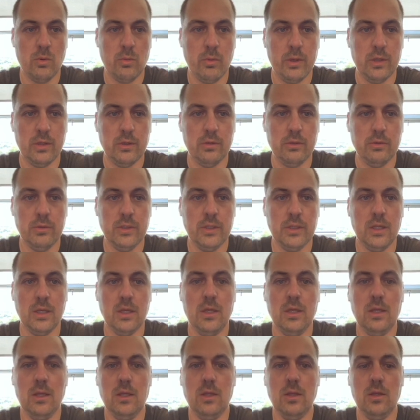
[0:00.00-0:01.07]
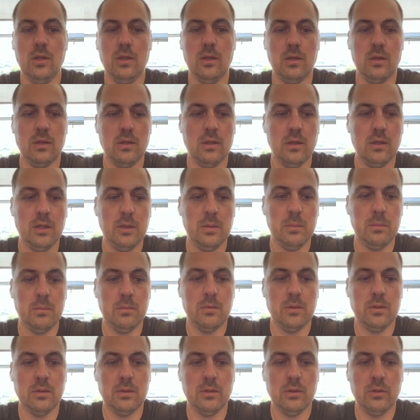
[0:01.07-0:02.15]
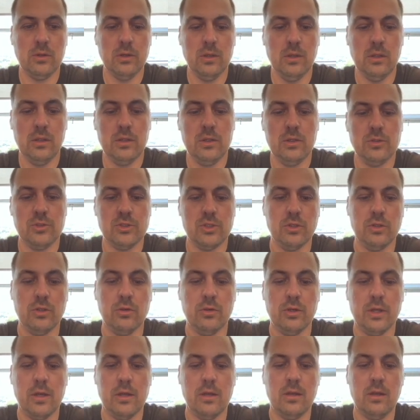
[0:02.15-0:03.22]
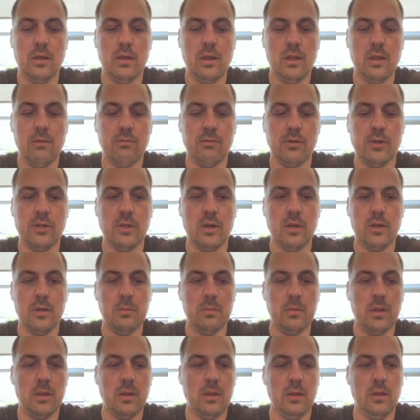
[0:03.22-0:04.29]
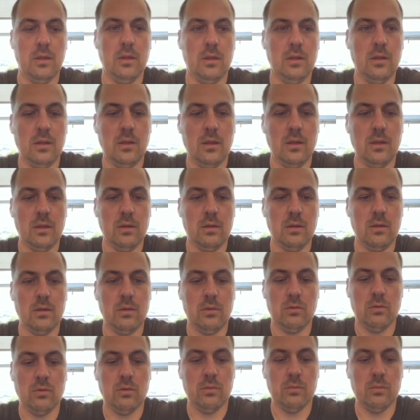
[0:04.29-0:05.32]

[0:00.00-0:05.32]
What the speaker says: way to do it. Really, you should do that every time. Oh.